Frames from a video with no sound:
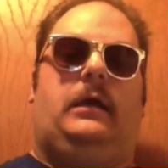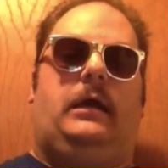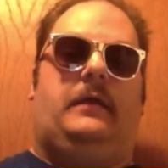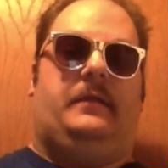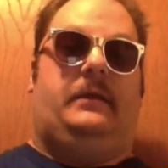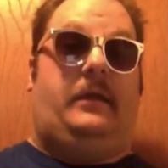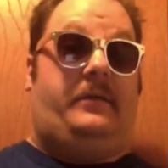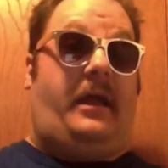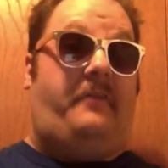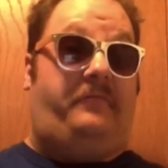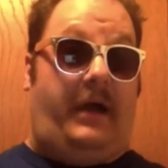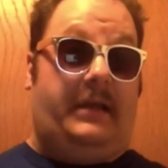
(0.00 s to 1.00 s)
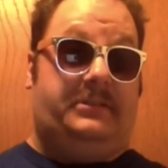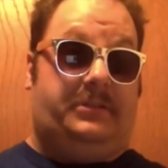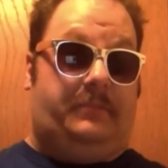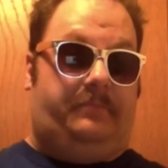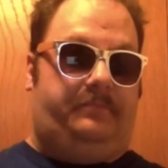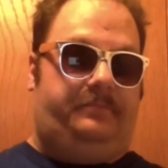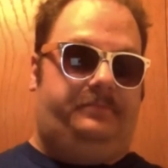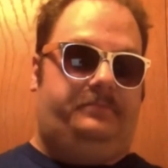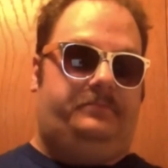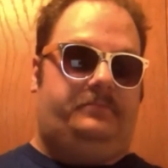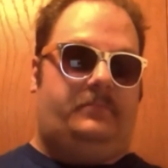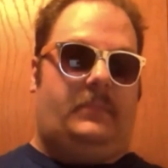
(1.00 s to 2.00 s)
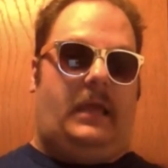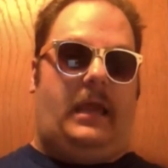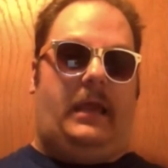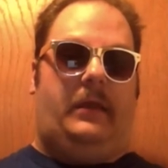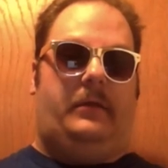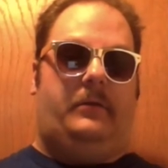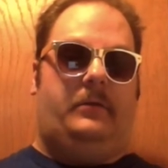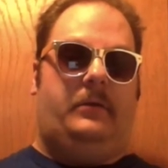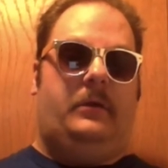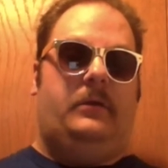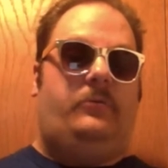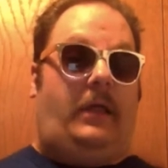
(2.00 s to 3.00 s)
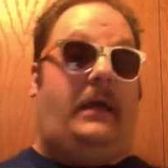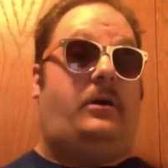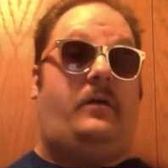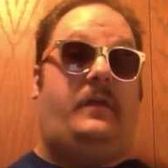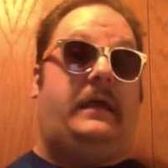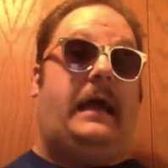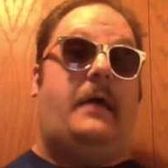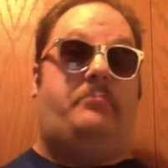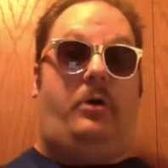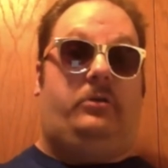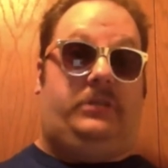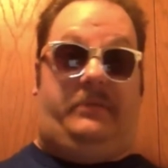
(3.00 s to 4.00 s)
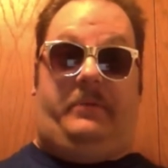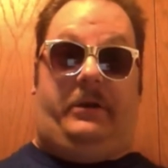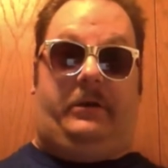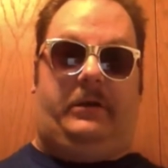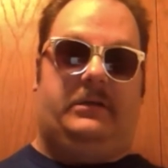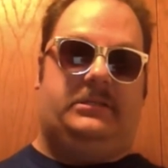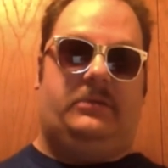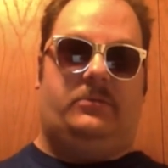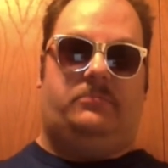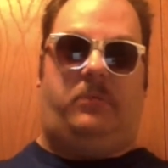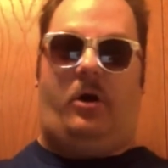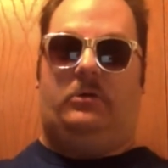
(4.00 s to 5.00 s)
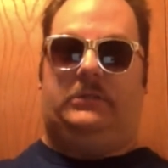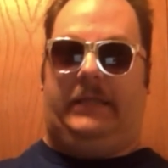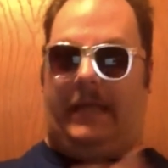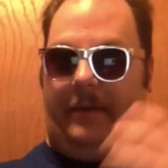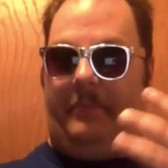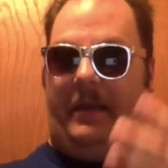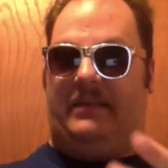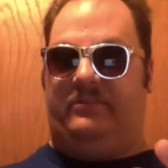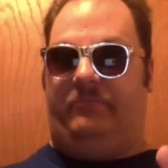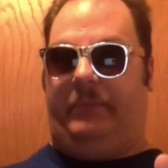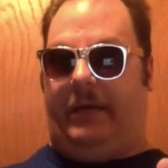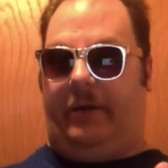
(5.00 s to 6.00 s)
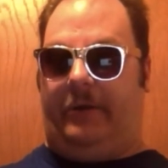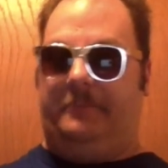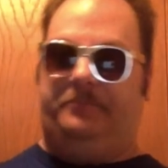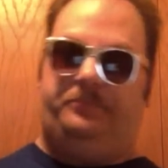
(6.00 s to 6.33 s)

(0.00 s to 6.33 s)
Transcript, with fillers: And then another guy finds him. And, well, I call that guy Baldy Beard because he was bald and he had a massive beard.